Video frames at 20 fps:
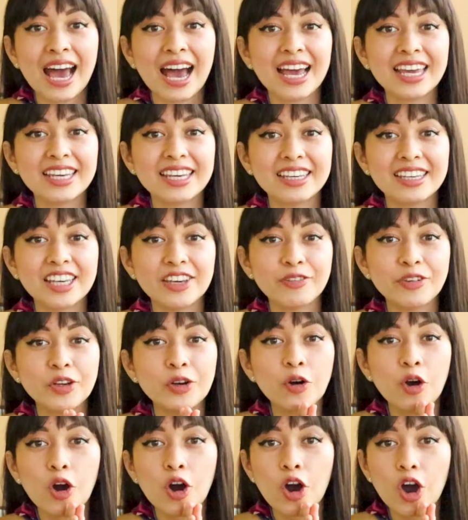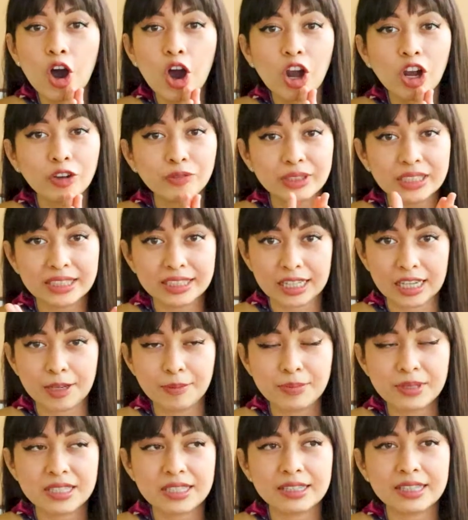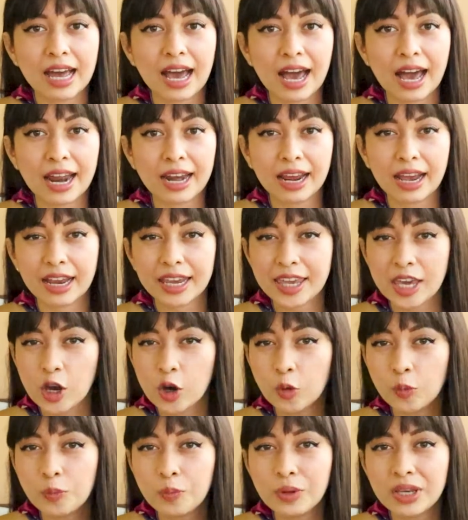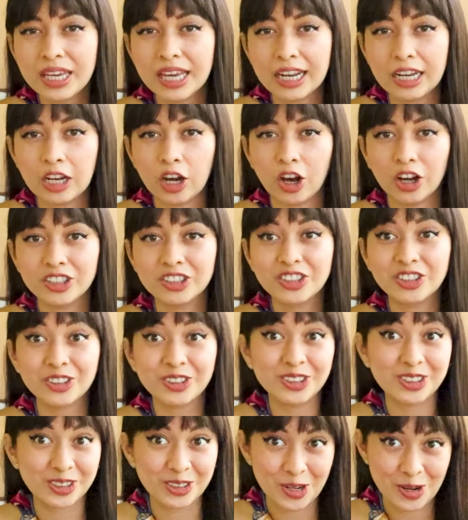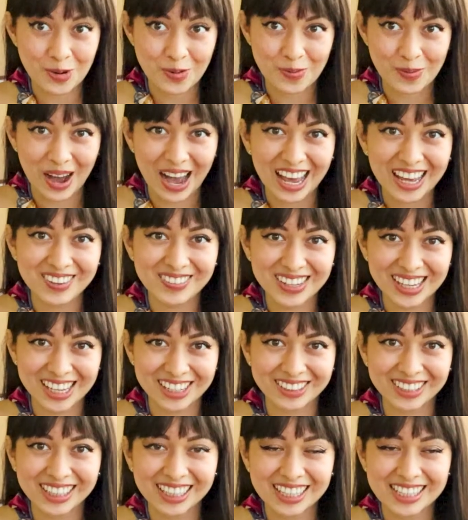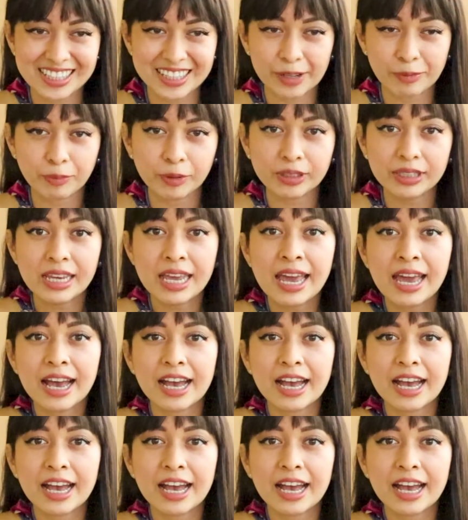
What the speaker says: I can give you all of the tips that help me a lot to survive here in Istanbul,